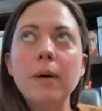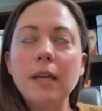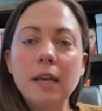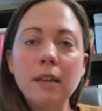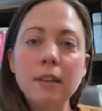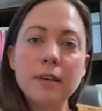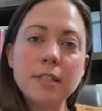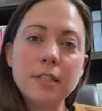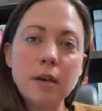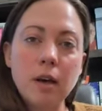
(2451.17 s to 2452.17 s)
But in
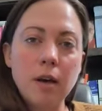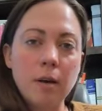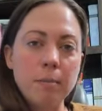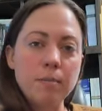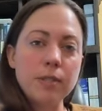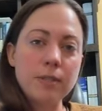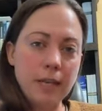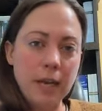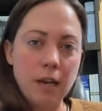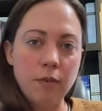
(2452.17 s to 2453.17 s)
this
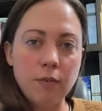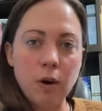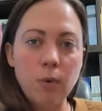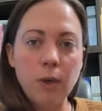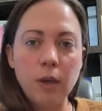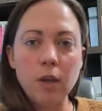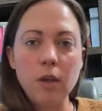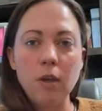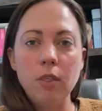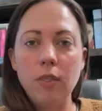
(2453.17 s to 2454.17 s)
state of going,
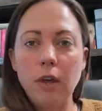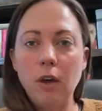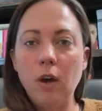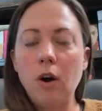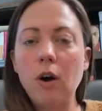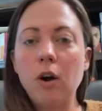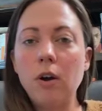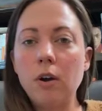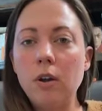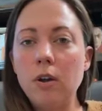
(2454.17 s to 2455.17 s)
they
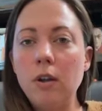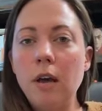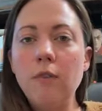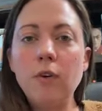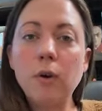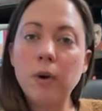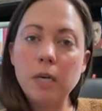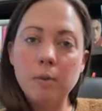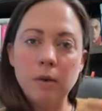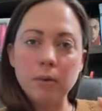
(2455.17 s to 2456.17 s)
are never
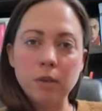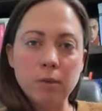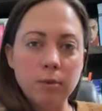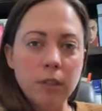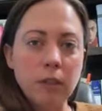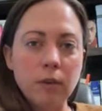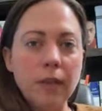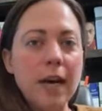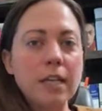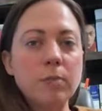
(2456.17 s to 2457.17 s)
going to be able to completely
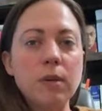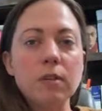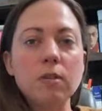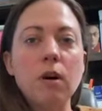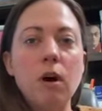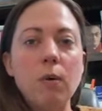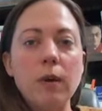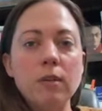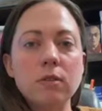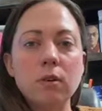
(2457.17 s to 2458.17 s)
relax because they're
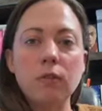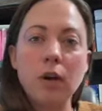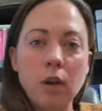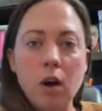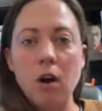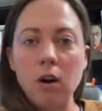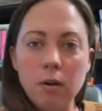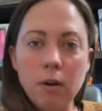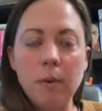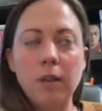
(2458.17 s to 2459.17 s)
always sort of on
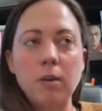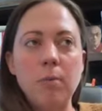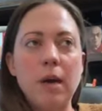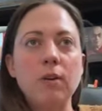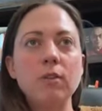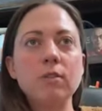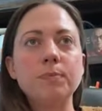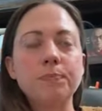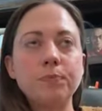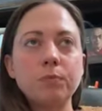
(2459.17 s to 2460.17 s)
guard about their balance.